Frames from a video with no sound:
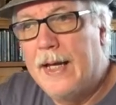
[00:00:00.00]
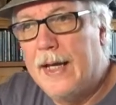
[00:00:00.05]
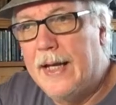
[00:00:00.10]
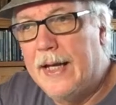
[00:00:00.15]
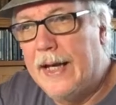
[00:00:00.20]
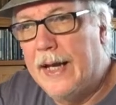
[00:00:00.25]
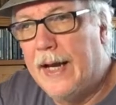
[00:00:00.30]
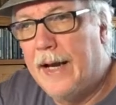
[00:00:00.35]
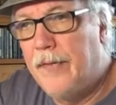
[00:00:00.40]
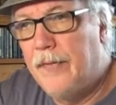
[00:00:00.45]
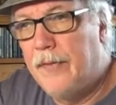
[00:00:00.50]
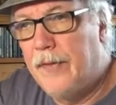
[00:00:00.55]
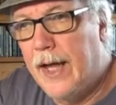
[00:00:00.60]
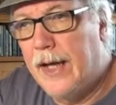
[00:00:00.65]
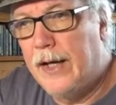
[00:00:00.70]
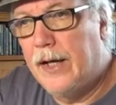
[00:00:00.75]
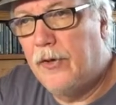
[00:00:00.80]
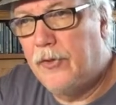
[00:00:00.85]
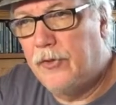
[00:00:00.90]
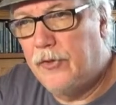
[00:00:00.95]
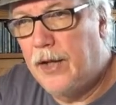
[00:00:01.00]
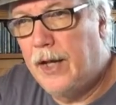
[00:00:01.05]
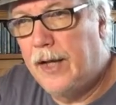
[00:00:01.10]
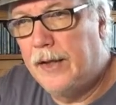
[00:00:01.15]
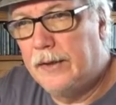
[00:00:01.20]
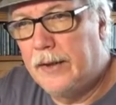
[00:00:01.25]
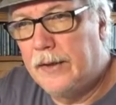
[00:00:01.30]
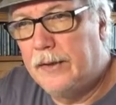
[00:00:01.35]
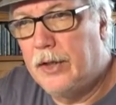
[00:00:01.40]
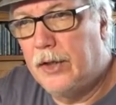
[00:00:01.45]
and they are
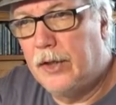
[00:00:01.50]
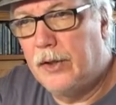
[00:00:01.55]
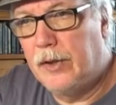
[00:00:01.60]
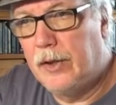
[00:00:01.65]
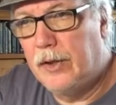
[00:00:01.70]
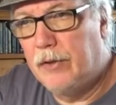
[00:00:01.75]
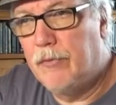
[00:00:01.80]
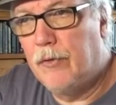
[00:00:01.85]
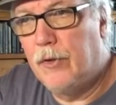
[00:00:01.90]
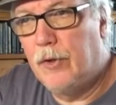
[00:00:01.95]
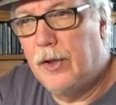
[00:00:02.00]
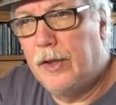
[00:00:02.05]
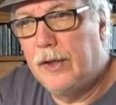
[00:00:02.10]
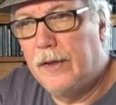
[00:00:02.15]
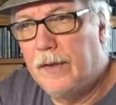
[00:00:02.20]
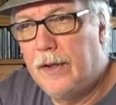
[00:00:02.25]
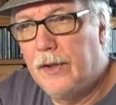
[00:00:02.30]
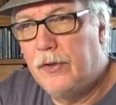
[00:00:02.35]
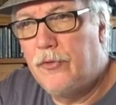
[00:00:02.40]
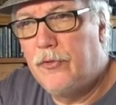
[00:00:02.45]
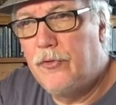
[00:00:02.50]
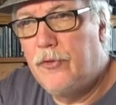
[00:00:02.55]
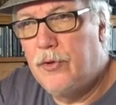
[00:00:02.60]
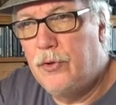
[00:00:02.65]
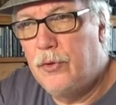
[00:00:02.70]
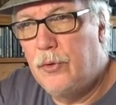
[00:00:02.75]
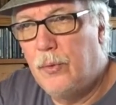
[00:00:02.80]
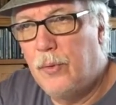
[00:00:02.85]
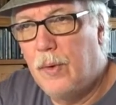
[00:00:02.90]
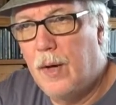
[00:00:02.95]
saying that they're converting this
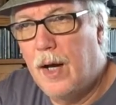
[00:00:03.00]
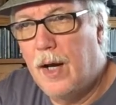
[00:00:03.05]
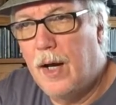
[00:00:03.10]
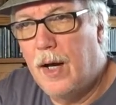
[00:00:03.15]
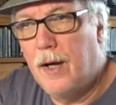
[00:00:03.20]
to